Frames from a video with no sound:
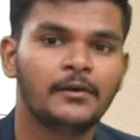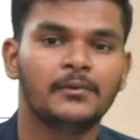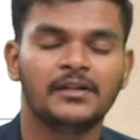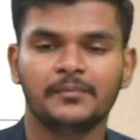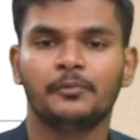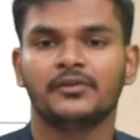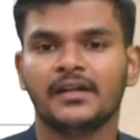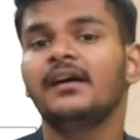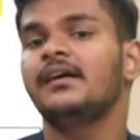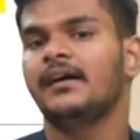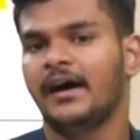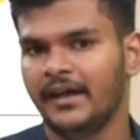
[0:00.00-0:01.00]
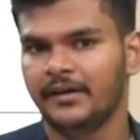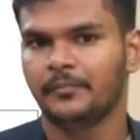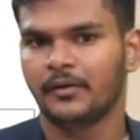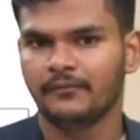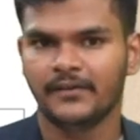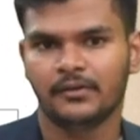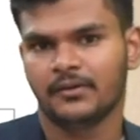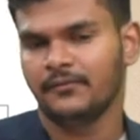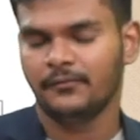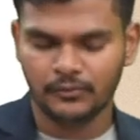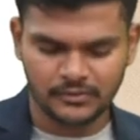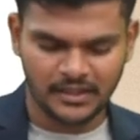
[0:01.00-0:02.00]
will report a higher profit. Okay,
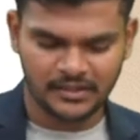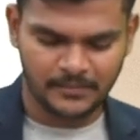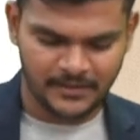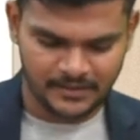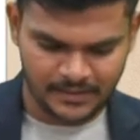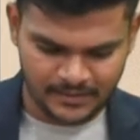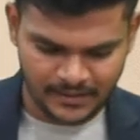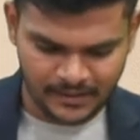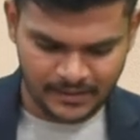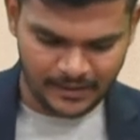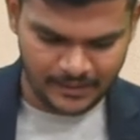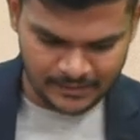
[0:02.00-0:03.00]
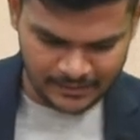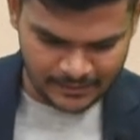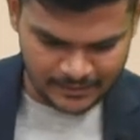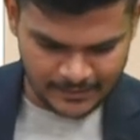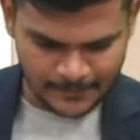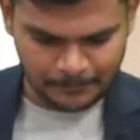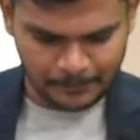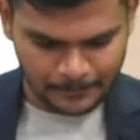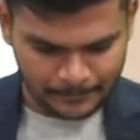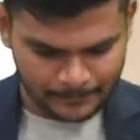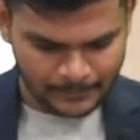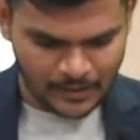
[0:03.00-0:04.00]
folks, so that's basically the idea here.
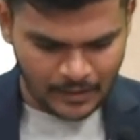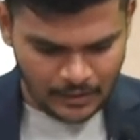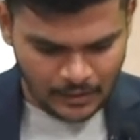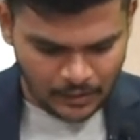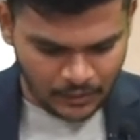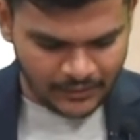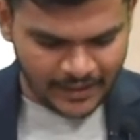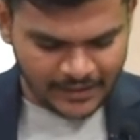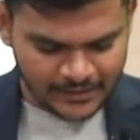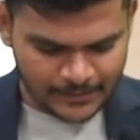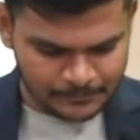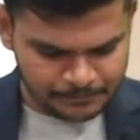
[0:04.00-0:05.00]
All right.